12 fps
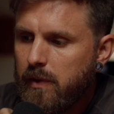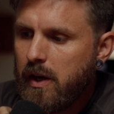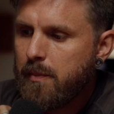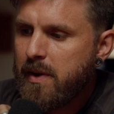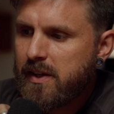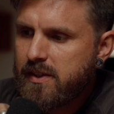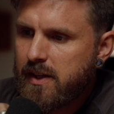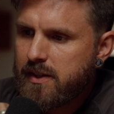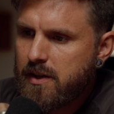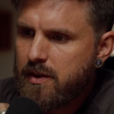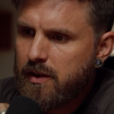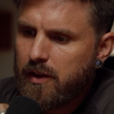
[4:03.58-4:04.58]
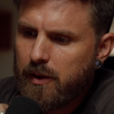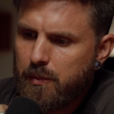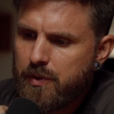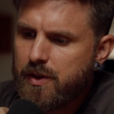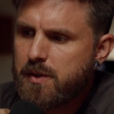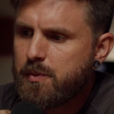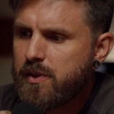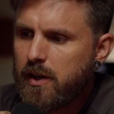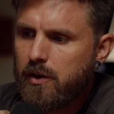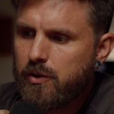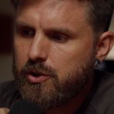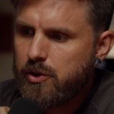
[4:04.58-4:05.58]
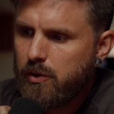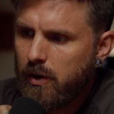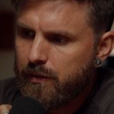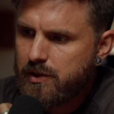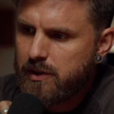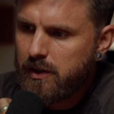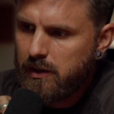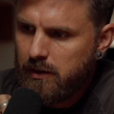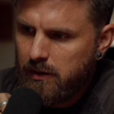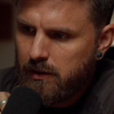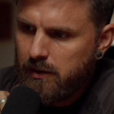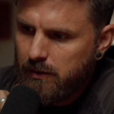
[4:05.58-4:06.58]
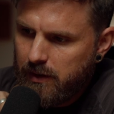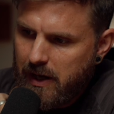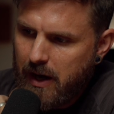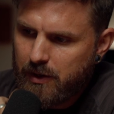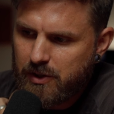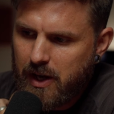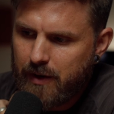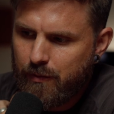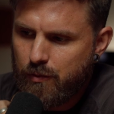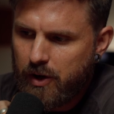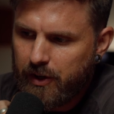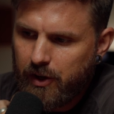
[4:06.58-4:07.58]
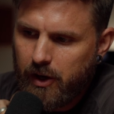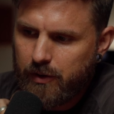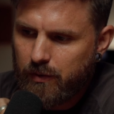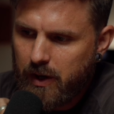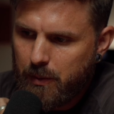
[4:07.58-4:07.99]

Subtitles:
Yeah, it makes sense. I think like with this particular shoot, obviously it's kind of a run and gun, right?